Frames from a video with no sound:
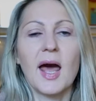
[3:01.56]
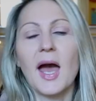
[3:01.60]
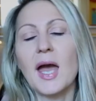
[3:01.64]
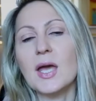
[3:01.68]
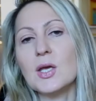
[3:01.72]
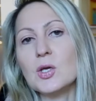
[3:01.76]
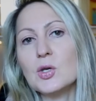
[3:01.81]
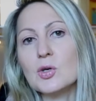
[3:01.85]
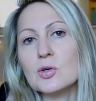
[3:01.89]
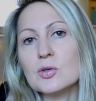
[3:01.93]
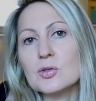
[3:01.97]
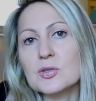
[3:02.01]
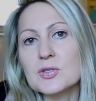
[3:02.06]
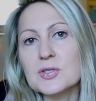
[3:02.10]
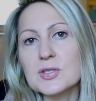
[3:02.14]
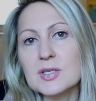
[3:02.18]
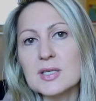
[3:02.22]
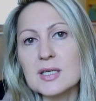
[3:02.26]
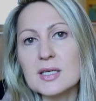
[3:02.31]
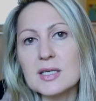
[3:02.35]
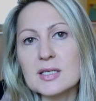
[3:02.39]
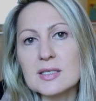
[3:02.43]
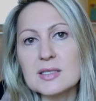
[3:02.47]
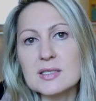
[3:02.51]
I use
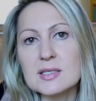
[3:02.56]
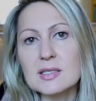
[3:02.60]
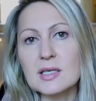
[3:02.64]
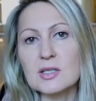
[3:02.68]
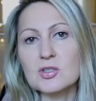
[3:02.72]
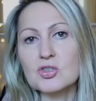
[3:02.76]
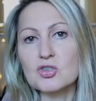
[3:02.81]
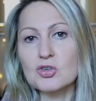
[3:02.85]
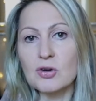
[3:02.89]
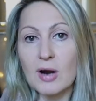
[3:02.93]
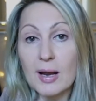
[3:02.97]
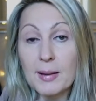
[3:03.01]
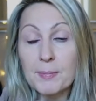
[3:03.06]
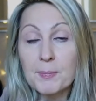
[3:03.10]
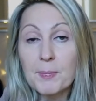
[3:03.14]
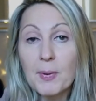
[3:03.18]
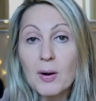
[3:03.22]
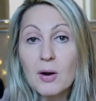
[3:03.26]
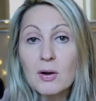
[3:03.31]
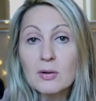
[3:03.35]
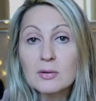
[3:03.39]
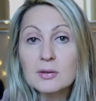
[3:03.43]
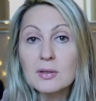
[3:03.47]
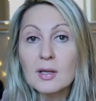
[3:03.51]
is a
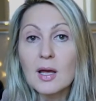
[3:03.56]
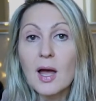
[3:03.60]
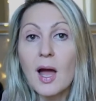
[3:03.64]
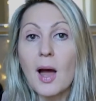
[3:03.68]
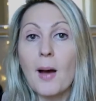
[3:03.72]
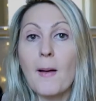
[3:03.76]
tripod,